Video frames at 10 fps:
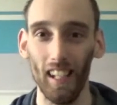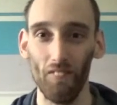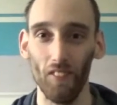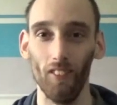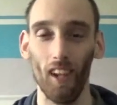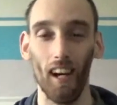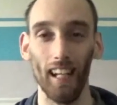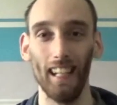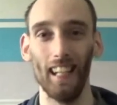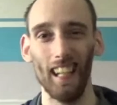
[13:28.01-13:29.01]
if you
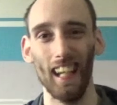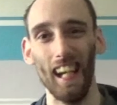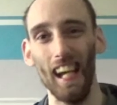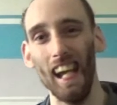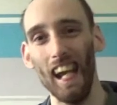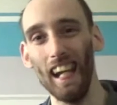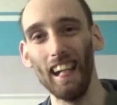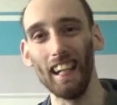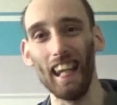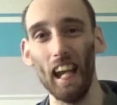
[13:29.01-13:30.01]
like, in
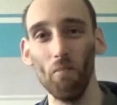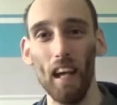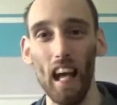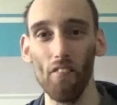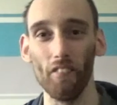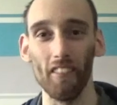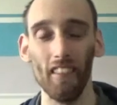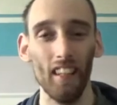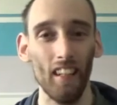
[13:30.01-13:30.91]
a game ever.